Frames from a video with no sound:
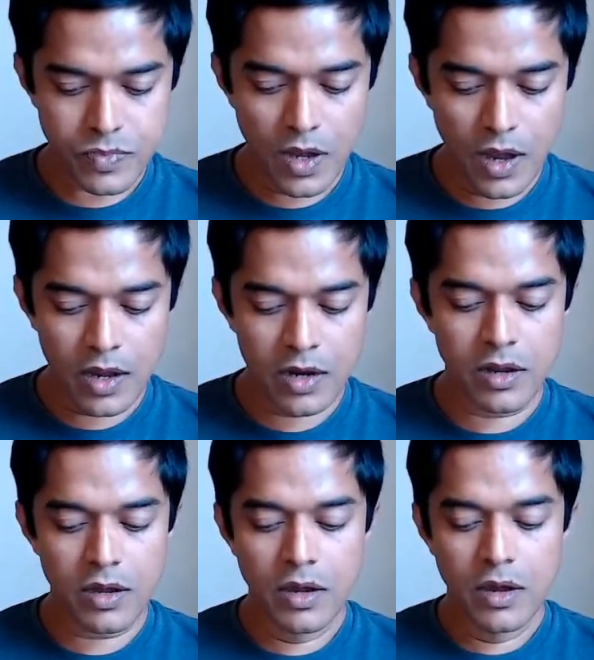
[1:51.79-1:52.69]

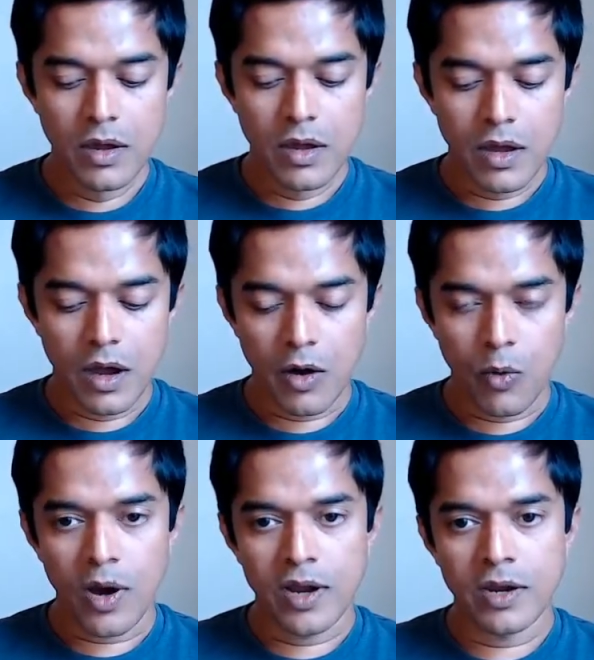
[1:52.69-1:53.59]
And
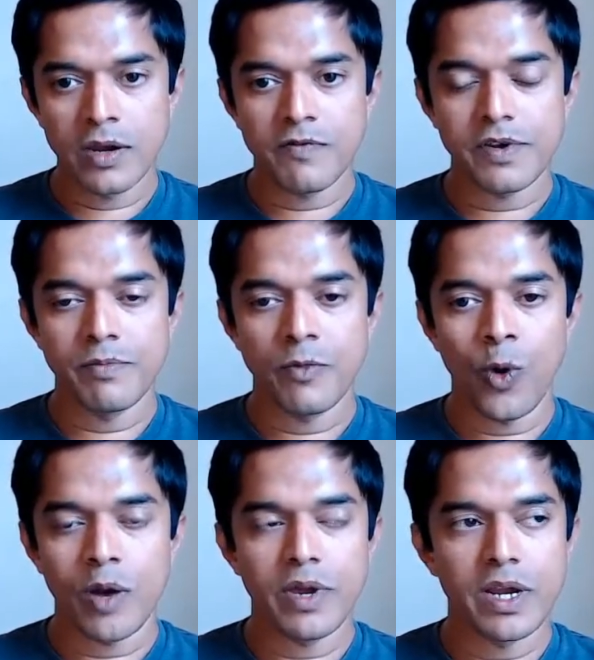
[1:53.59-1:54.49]
one big
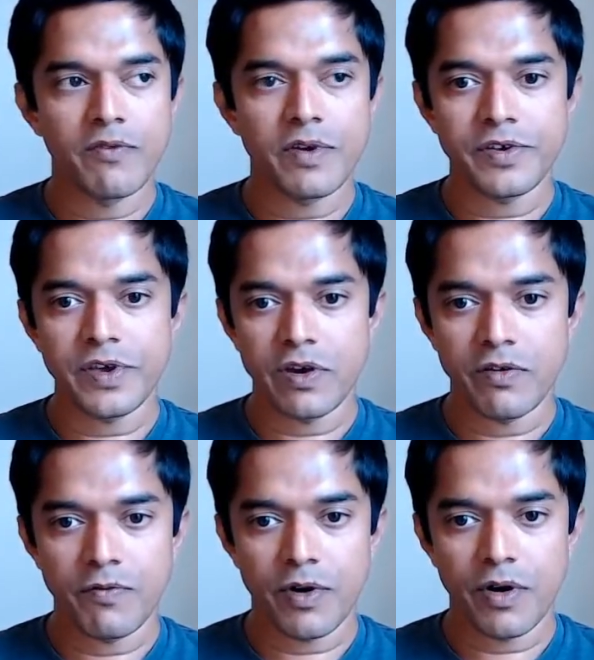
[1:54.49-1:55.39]
differentiator
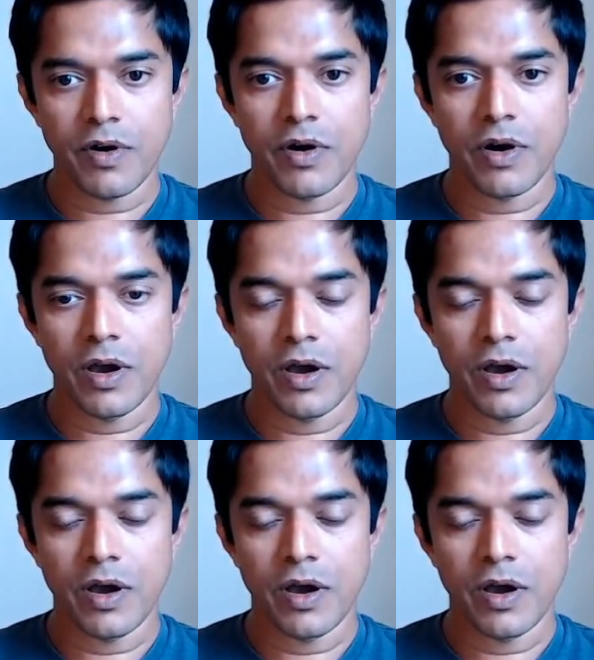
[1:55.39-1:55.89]
for